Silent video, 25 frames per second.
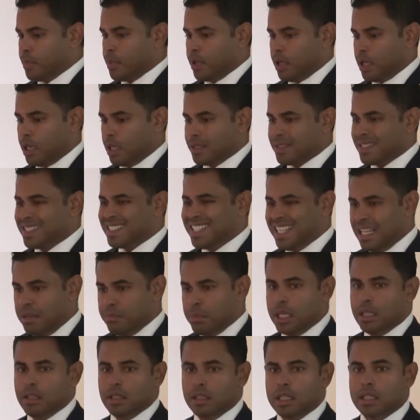uh,
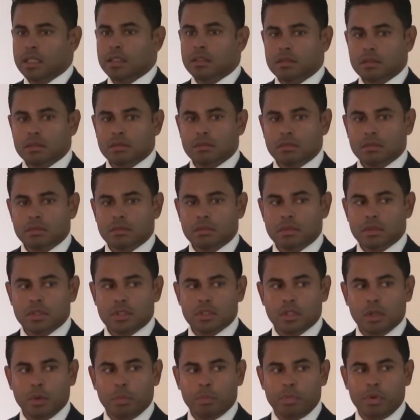seemingly
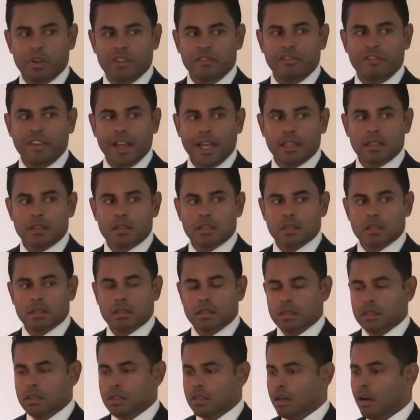to prevent
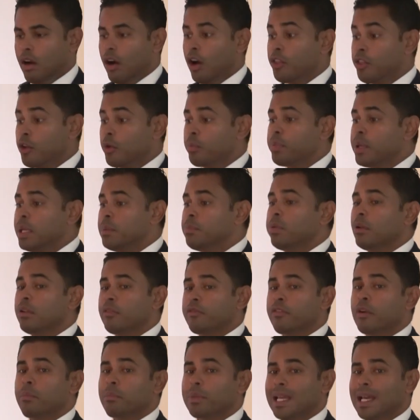other
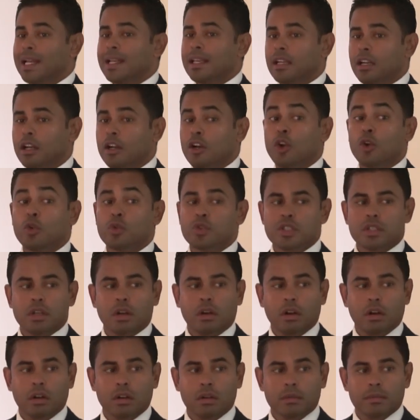people from getting close to
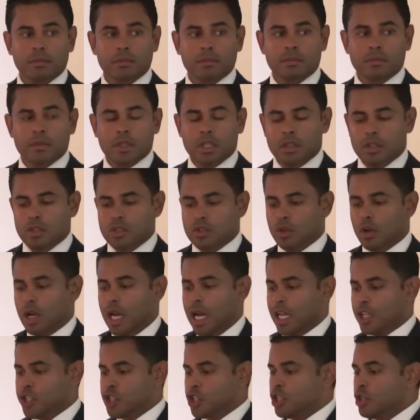her. So
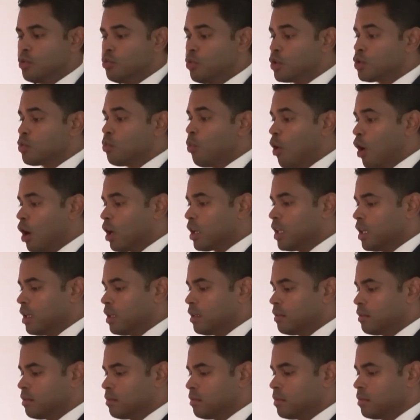as she was
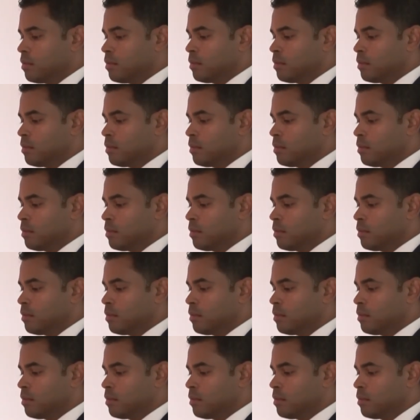walking,